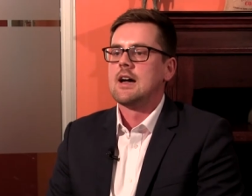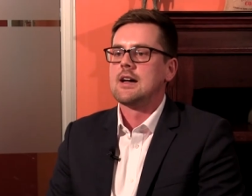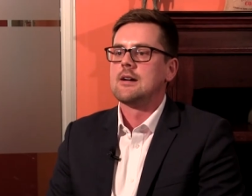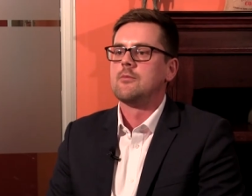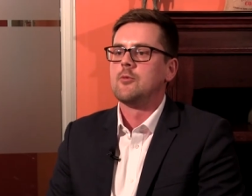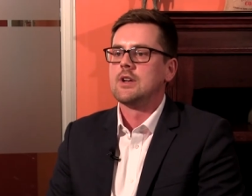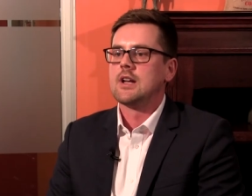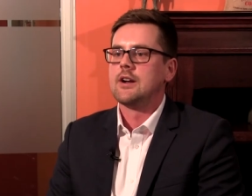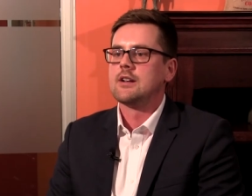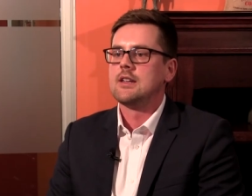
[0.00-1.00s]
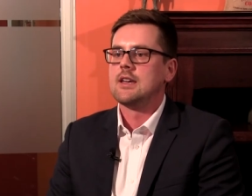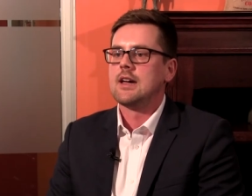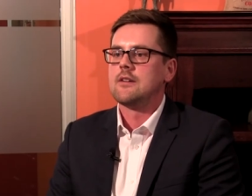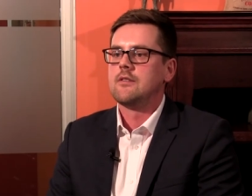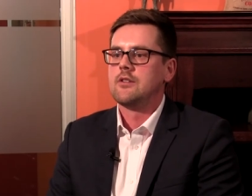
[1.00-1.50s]
Um, we currently
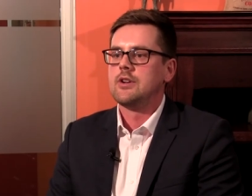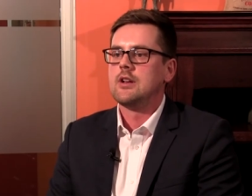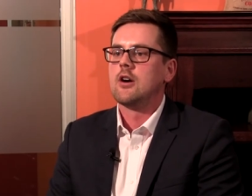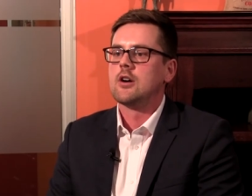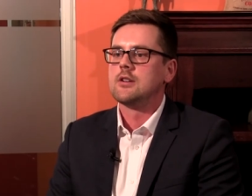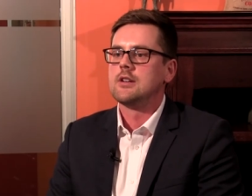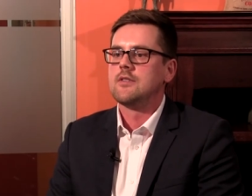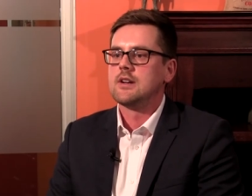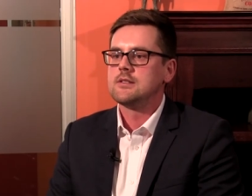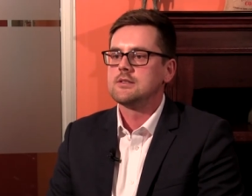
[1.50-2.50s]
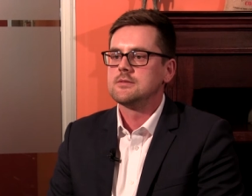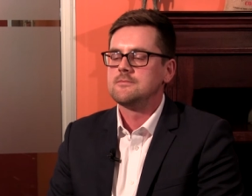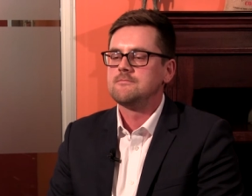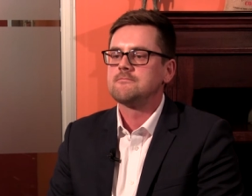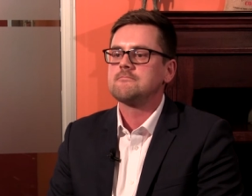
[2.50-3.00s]
have three long only funds,
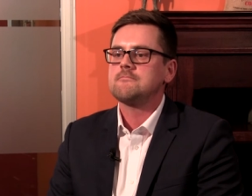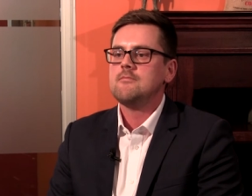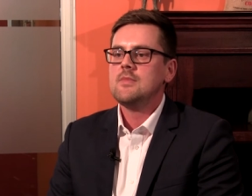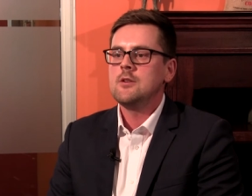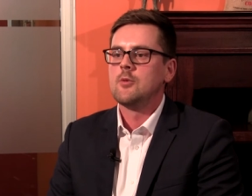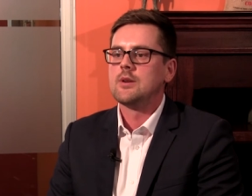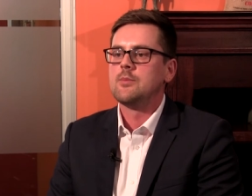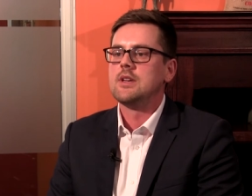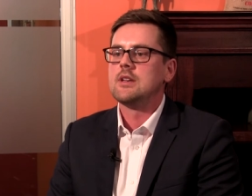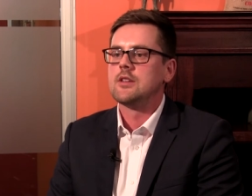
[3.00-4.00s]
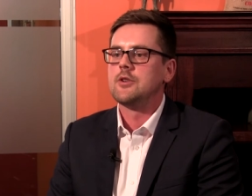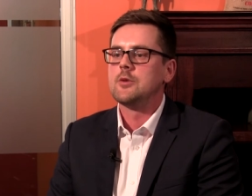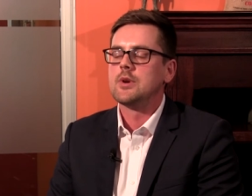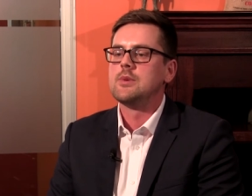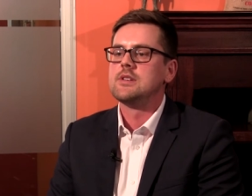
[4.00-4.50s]
one being the
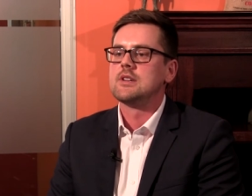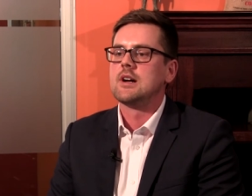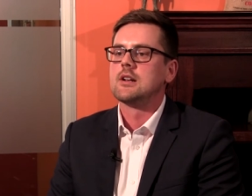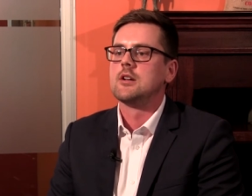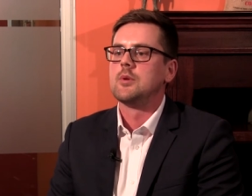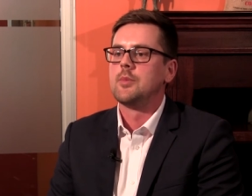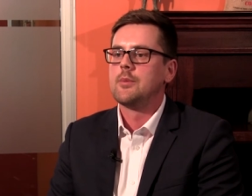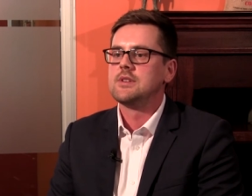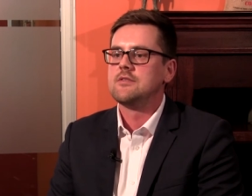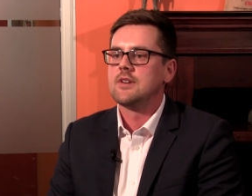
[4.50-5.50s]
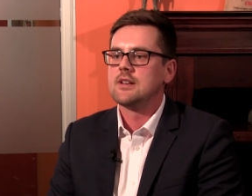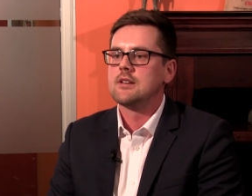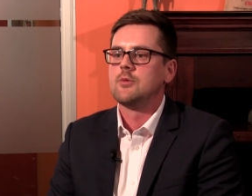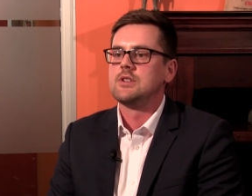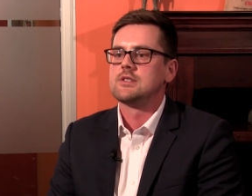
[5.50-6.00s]
Reitway BCI Global Property
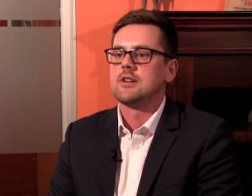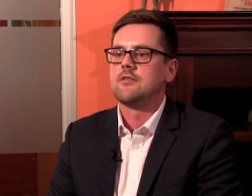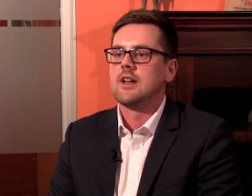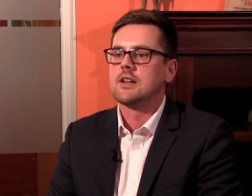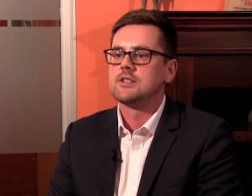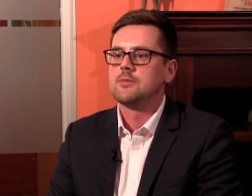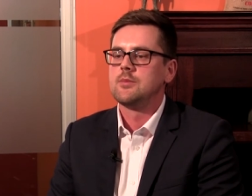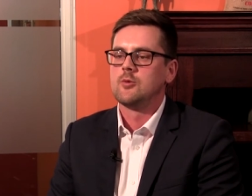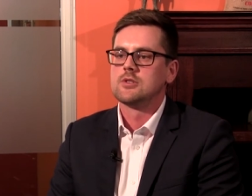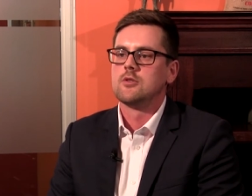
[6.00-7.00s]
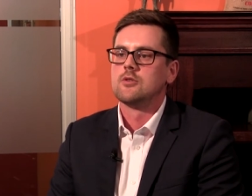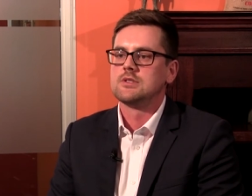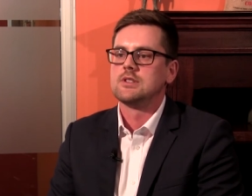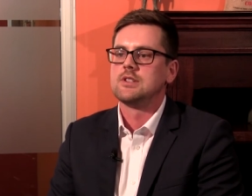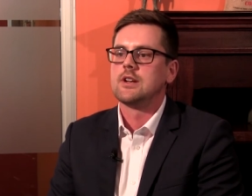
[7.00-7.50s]
Fund, which is our flagship. It was
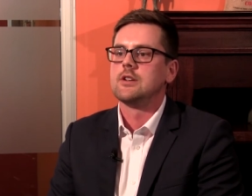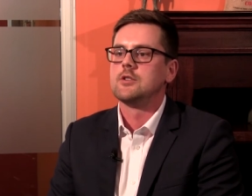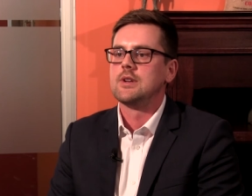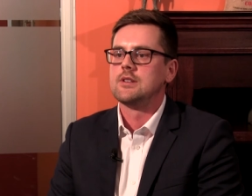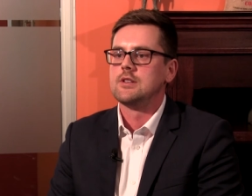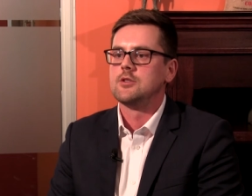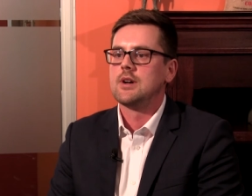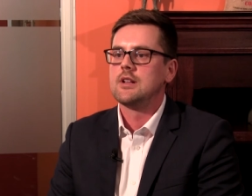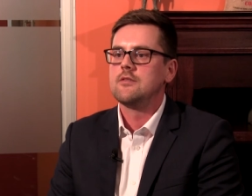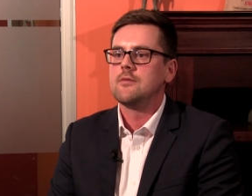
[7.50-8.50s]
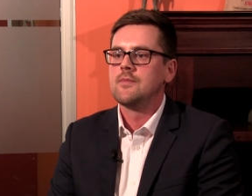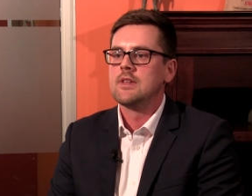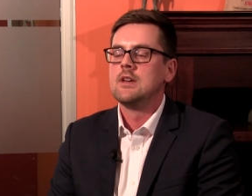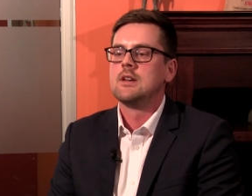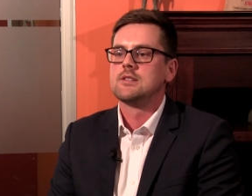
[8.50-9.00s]
launched in January 2012.
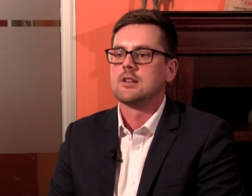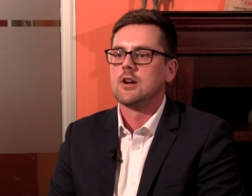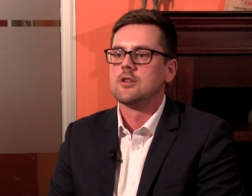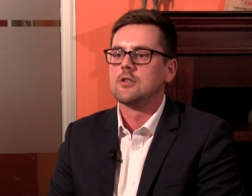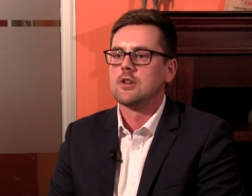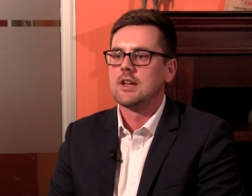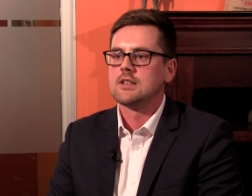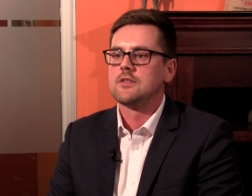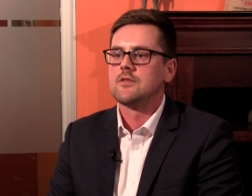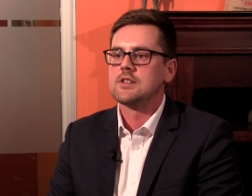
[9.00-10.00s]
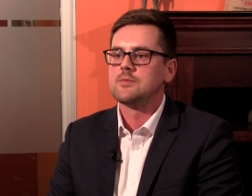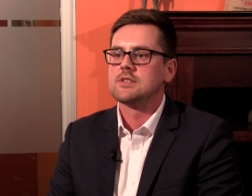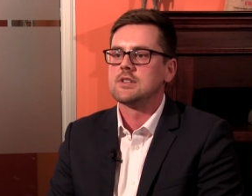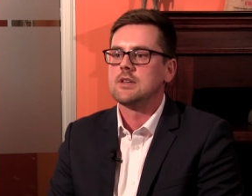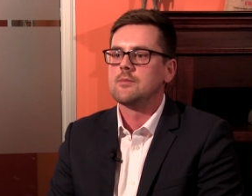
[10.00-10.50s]
It's a local collective
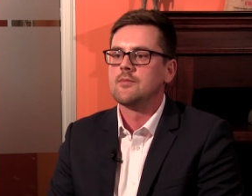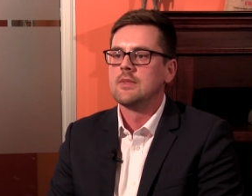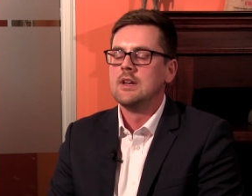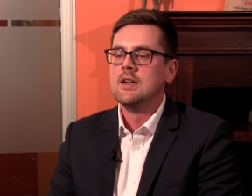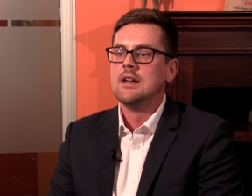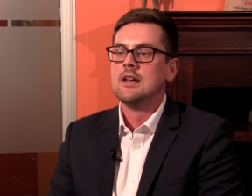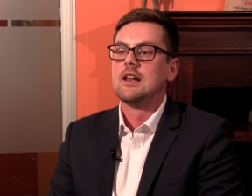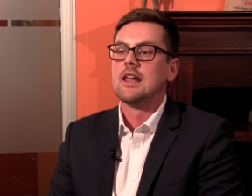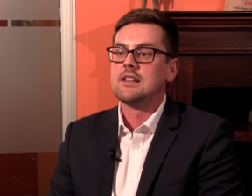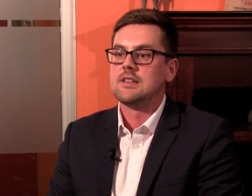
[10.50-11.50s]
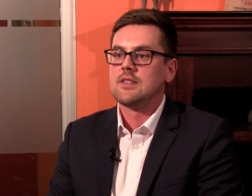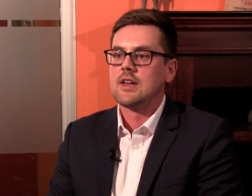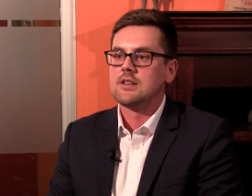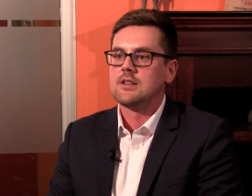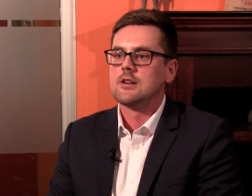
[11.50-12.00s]
investment scheme. Later in
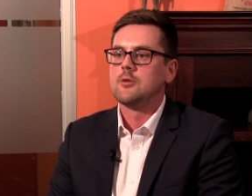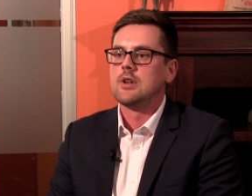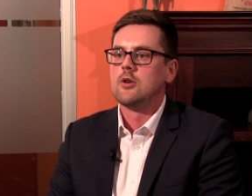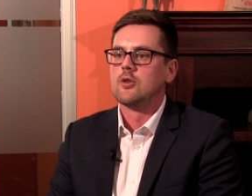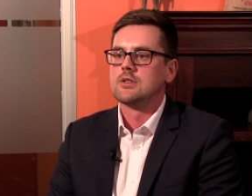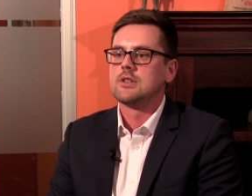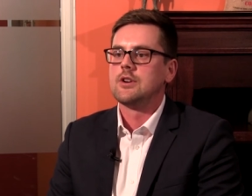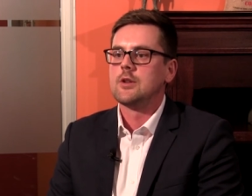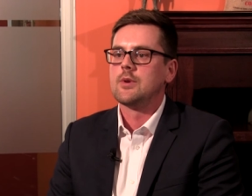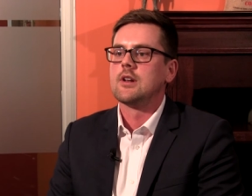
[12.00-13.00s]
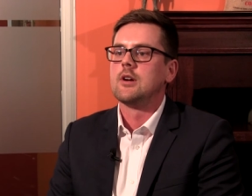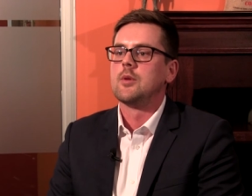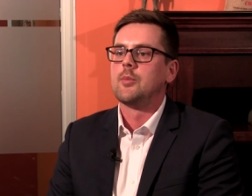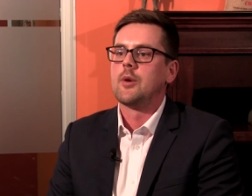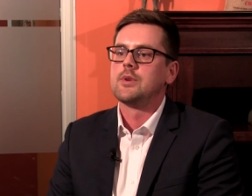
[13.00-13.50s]
that year, we launched the Reitway
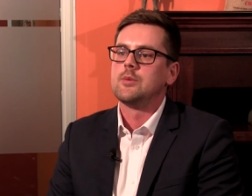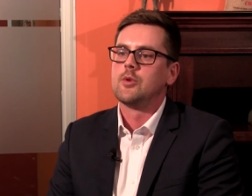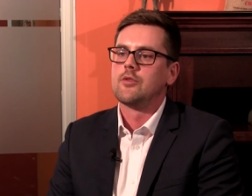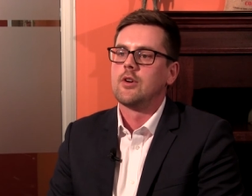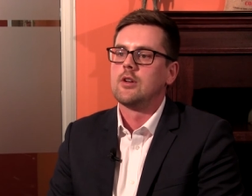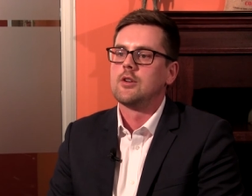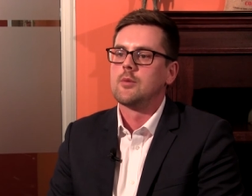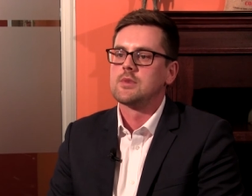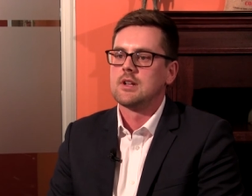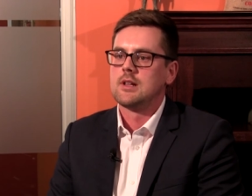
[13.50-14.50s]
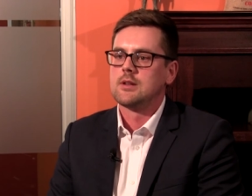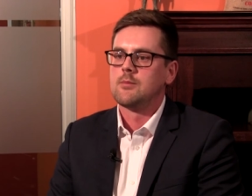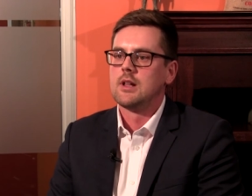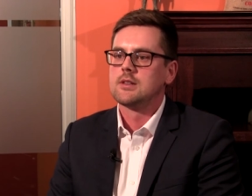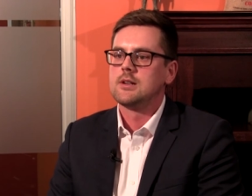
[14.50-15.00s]
Global Property Portfolio domiciled in
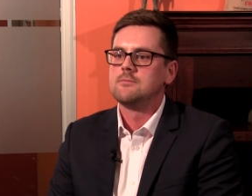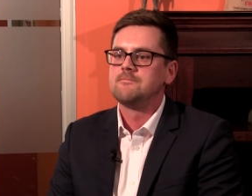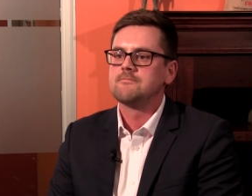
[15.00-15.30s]
Malta,